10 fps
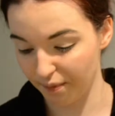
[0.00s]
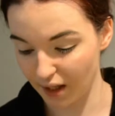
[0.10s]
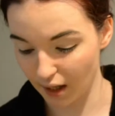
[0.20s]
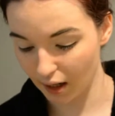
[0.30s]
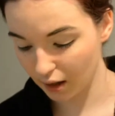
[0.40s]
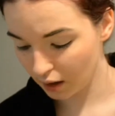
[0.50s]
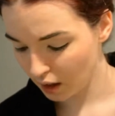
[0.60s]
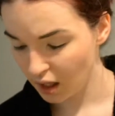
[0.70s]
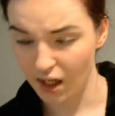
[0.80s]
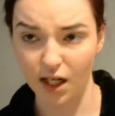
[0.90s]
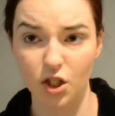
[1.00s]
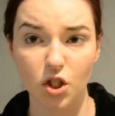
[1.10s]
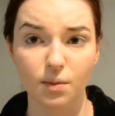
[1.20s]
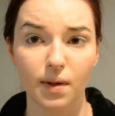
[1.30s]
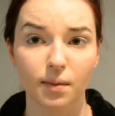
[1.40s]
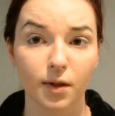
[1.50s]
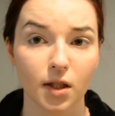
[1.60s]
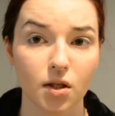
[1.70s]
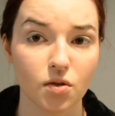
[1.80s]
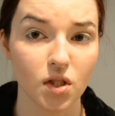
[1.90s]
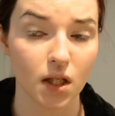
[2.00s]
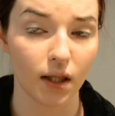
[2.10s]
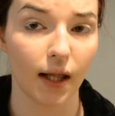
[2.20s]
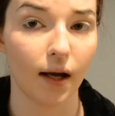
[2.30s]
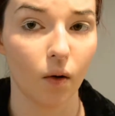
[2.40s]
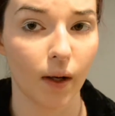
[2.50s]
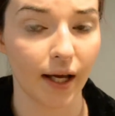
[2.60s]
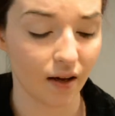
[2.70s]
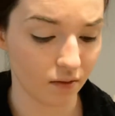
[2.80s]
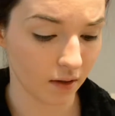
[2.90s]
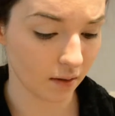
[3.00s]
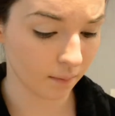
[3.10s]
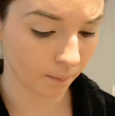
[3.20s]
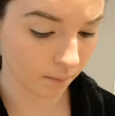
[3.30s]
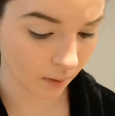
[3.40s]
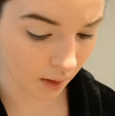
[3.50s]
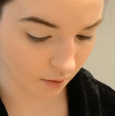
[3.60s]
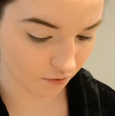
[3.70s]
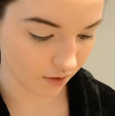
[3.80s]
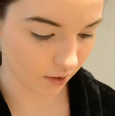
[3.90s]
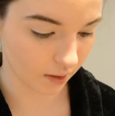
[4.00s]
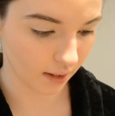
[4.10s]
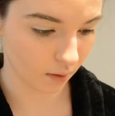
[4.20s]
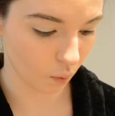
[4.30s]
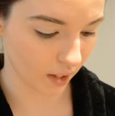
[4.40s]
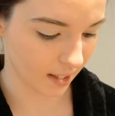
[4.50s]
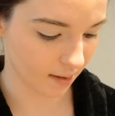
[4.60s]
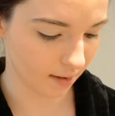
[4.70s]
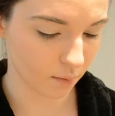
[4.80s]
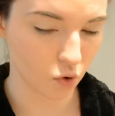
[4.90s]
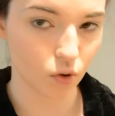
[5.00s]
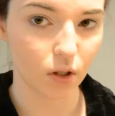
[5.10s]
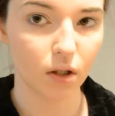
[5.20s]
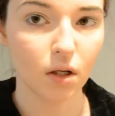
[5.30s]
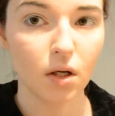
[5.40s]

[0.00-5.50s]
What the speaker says: my neck. I should be able to use it now. I have it ferreted away in some drawer.